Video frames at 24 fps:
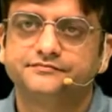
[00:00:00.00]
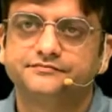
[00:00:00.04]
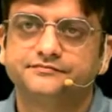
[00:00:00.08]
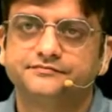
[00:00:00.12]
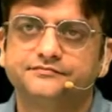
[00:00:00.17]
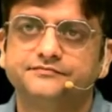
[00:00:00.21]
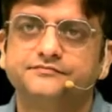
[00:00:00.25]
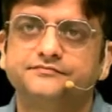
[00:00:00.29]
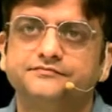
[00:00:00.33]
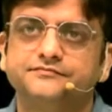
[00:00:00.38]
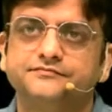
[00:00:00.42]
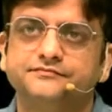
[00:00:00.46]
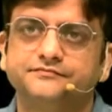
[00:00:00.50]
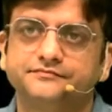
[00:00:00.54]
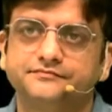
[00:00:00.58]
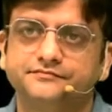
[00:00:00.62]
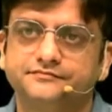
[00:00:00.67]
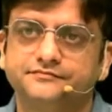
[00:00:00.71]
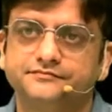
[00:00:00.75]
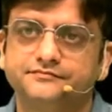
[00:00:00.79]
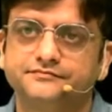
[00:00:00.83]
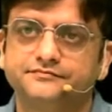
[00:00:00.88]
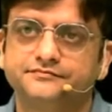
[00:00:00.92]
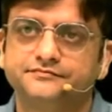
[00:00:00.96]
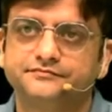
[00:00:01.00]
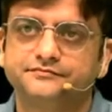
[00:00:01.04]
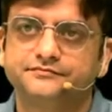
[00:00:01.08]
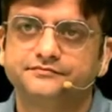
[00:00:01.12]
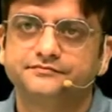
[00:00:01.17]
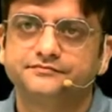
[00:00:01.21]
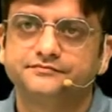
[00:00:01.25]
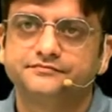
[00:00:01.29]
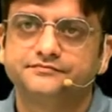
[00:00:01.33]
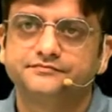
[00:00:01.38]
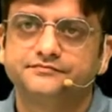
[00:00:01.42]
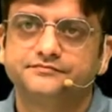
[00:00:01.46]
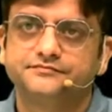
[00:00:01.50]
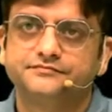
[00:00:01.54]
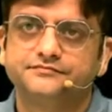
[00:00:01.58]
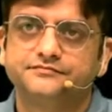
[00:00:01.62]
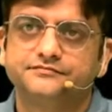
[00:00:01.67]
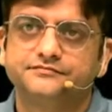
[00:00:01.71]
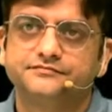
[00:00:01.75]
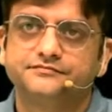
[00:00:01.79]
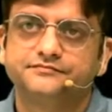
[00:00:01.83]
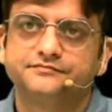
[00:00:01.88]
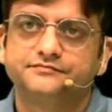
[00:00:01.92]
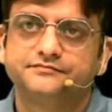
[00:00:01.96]

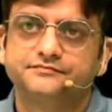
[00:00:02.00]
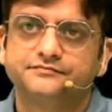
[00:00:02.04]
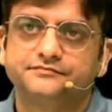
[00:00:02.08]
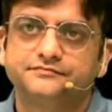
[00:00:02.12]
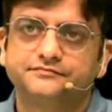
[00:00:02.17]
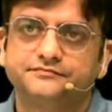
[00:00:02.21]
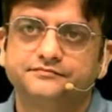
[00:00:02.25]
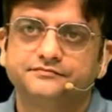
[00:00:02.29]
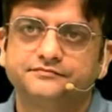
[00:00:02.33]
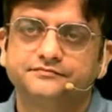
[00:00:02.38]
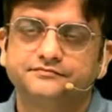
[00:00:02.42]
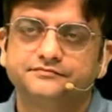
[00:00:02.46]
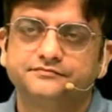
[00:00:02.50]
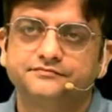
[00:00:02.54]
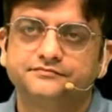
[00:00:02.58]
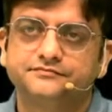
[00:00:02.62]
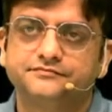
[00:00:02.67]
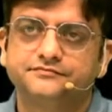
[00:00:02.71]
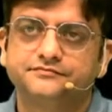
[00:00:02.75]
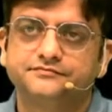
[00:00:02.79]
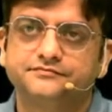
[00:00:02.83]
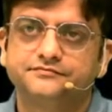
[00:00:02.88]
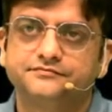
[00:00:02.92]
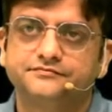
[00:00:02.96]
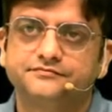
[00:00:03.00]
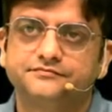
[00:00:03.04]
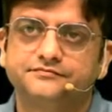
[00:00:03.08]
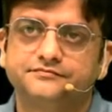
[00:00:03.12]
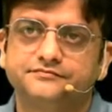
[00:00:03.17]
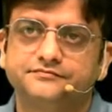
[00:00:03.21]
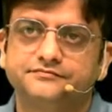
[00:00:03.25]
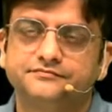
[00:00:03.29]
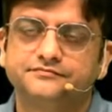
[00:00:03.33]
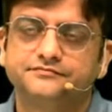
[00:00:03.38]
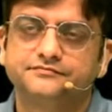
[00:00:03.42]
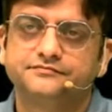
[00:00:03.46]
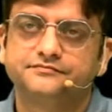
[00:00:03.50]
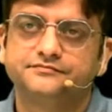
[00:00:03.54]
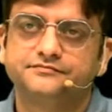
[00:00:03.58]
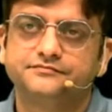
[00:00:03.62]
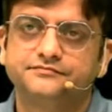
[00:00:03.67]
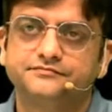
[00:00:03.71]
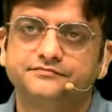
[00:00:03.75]
The person shown says nothing.